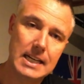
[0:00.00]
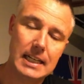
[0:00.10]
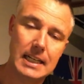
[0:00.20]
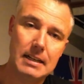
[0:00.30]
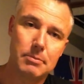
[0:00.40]

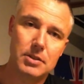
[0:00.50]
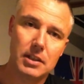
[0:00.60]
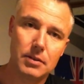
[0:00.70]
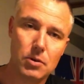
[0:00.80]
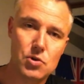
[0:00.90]
So
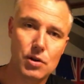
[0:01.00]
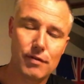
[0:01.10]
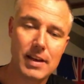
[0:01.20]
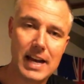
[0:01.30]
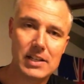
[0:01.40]
I'm not sure
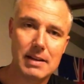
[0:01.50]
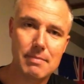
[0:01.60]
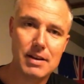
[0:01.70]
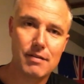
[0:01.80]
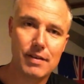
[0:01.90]
if they actually
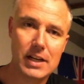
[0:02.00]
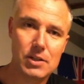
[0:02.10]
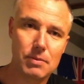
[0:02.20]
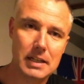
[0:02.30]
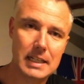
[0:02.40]

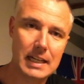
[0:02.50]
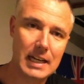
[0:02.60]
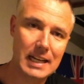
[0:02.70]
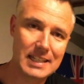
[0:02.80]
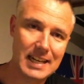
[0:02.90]
manufacture one
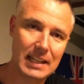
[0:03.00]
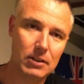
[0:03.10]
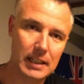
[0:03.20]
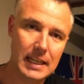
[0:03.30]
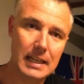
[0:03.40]
as an 8
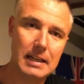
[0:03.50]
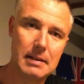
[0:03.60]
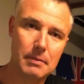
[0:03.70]
light kit,